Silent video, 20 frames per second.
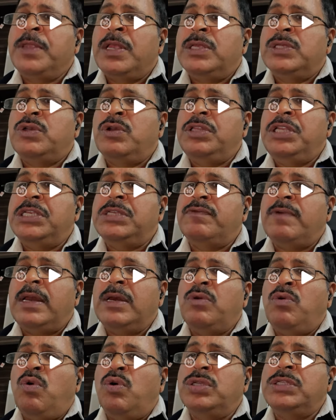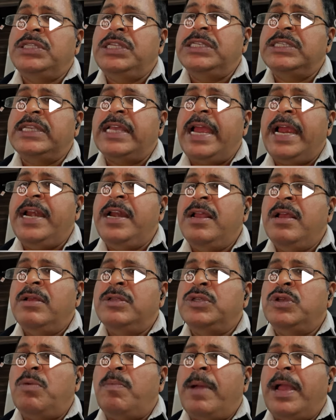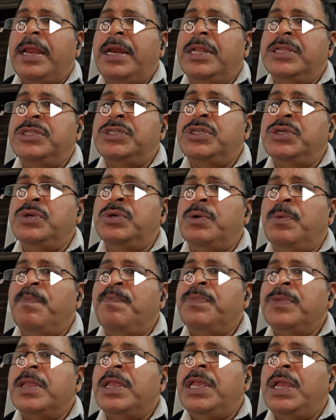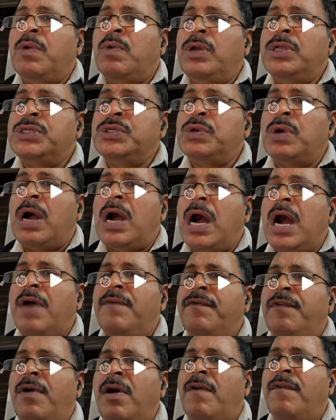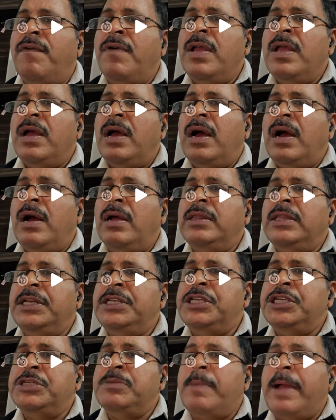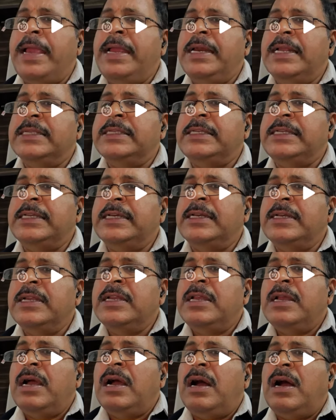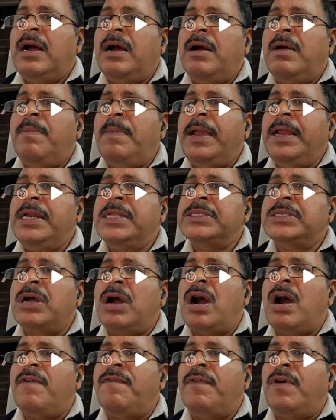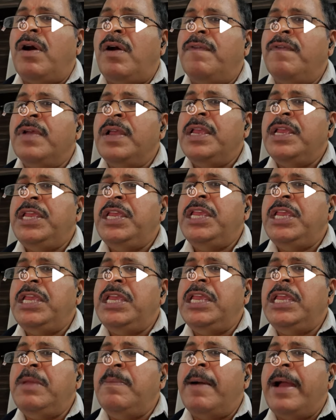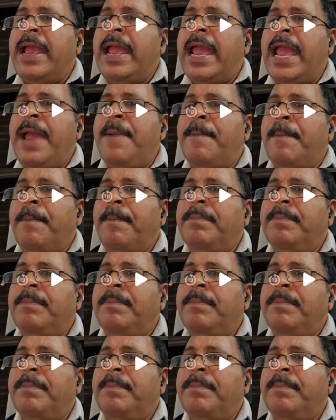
So this one goes this side. So minus 2 equals to half of, this is minus here, minus half of E by M.